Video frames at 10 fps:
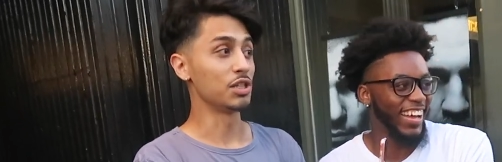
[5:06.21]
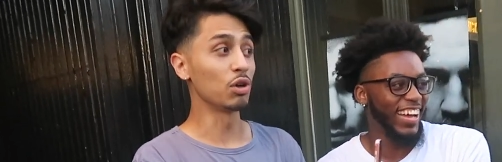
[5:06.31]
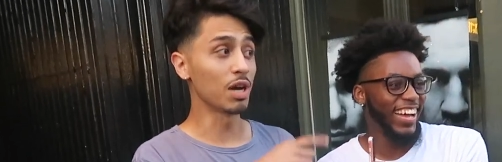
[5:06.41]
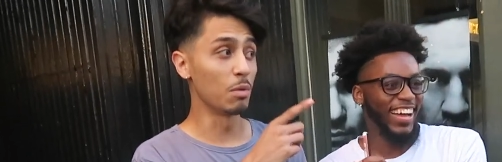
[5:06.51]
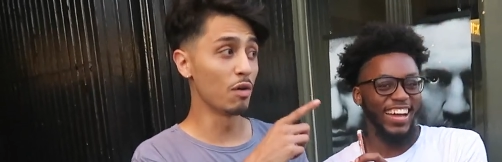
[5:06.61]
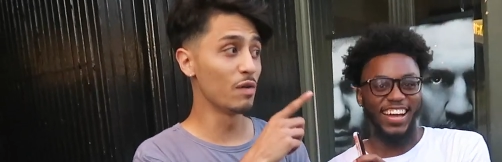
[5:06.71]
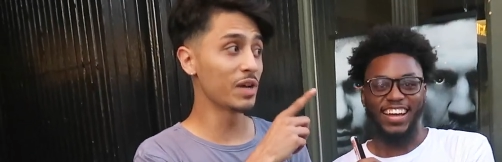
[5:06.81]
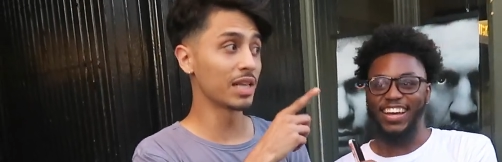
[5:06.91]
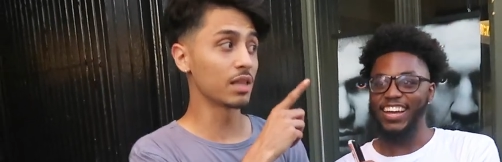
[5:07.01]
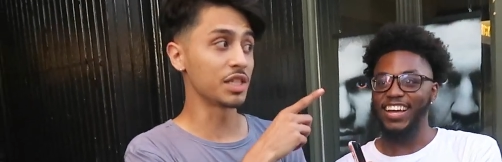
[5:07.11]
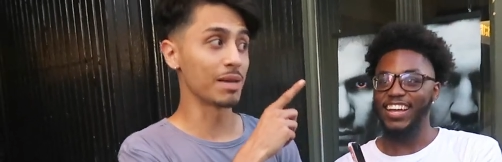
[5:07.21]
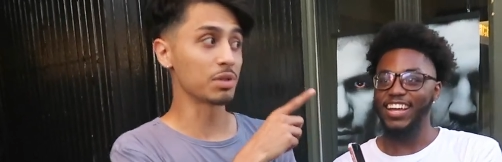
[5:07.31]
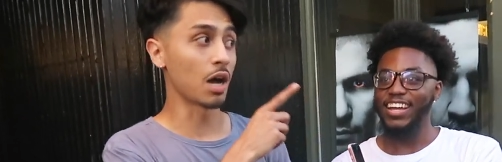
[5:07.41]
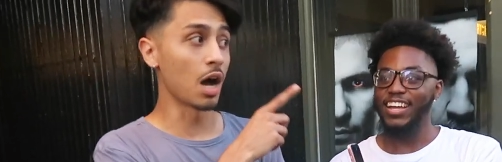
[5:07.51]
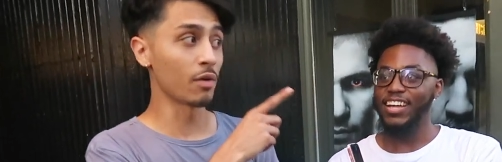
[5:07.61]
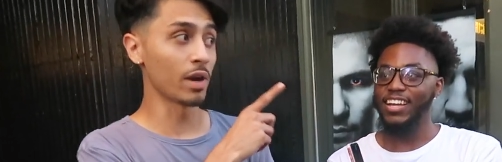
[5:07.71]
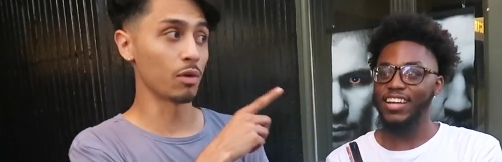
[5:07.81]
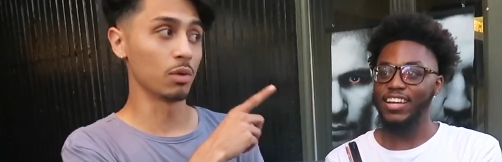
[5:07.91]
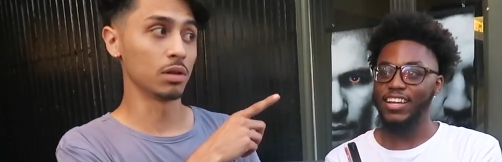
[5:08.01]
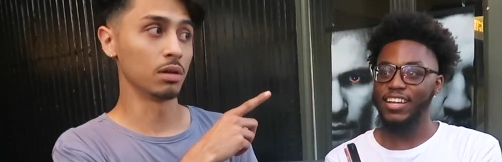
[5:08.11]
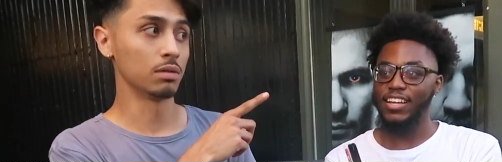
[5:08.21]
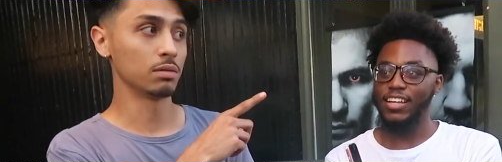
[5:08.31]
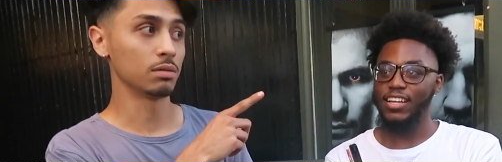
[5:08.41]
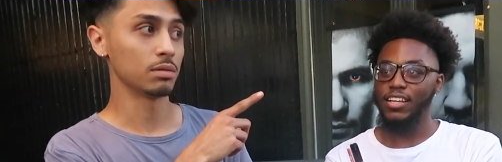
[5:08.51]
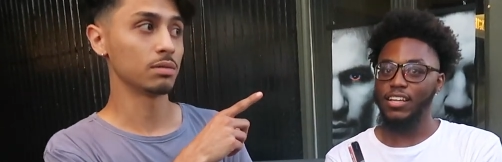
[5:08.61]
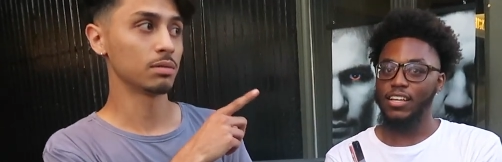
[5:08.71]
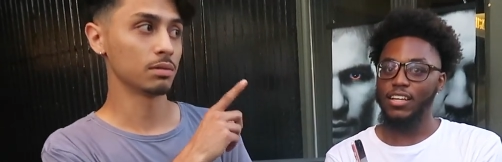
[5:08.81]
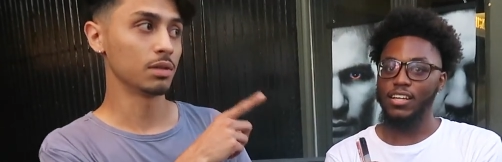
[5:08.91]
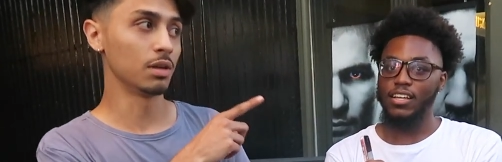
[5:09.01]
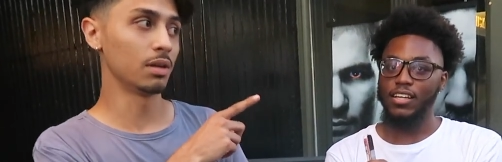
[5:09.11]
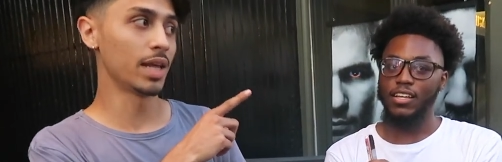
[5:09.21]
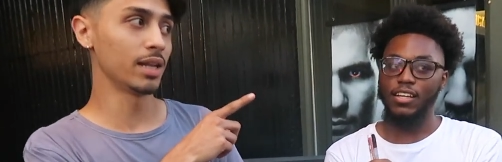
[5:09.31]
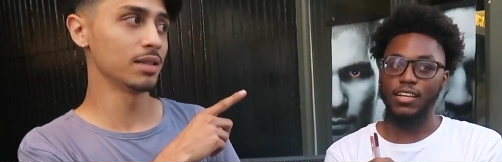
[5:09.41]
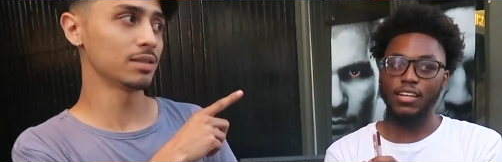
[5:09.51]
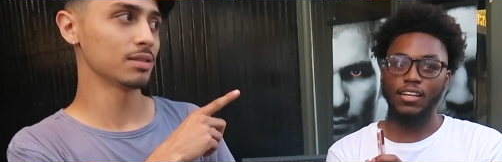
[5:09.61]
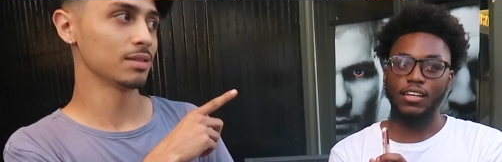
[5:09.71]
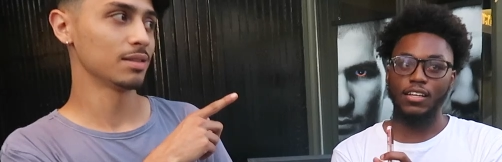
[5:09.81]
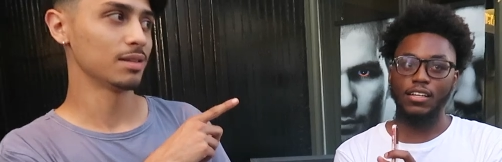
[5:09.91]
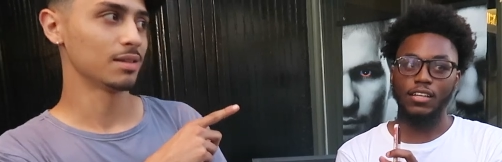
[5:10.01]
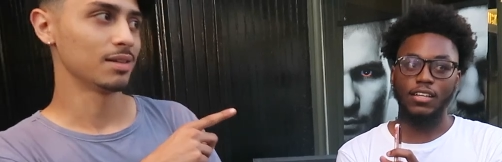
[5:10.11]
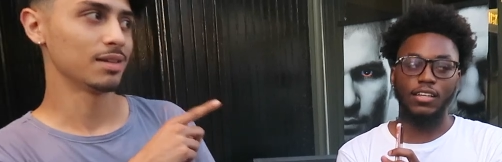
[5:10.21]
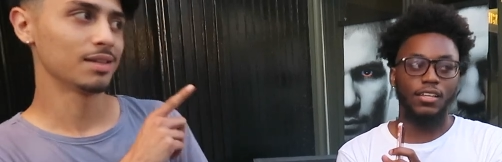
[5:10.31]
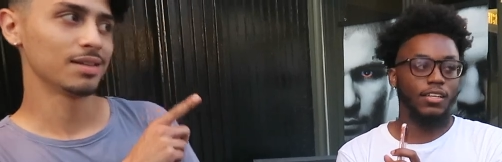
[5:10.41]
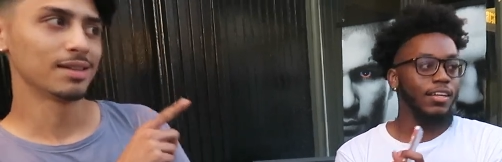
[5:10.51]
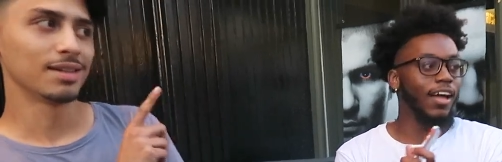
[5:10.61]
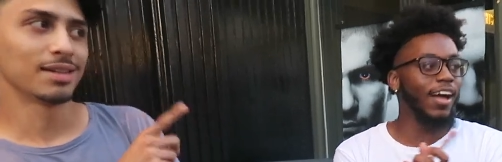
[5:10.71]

Speaker 1: She'll come over if you get the James Conrad one, though. Okay, okay. You know what that is? Yeah, I know, I got no idea what